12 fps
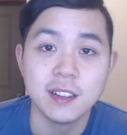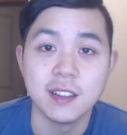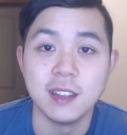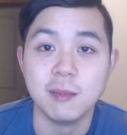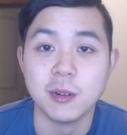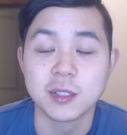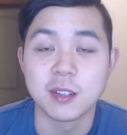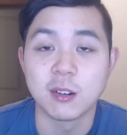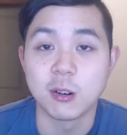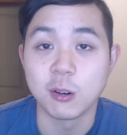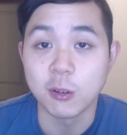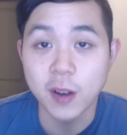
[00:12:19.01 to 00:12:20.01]
the most
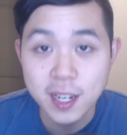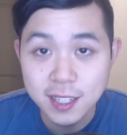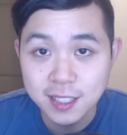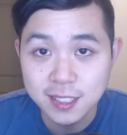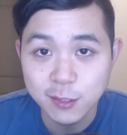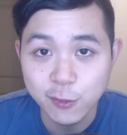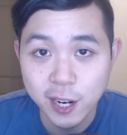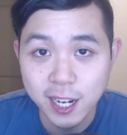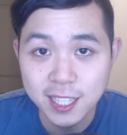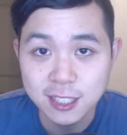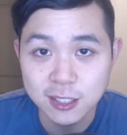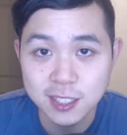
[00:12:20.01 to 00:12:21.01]
horrendous
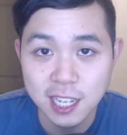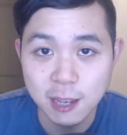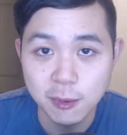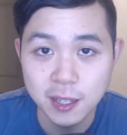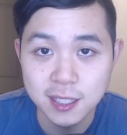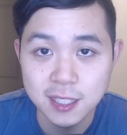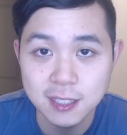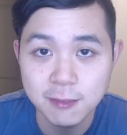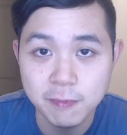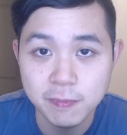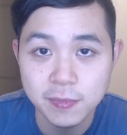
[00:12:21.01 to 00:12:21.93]
financial statements,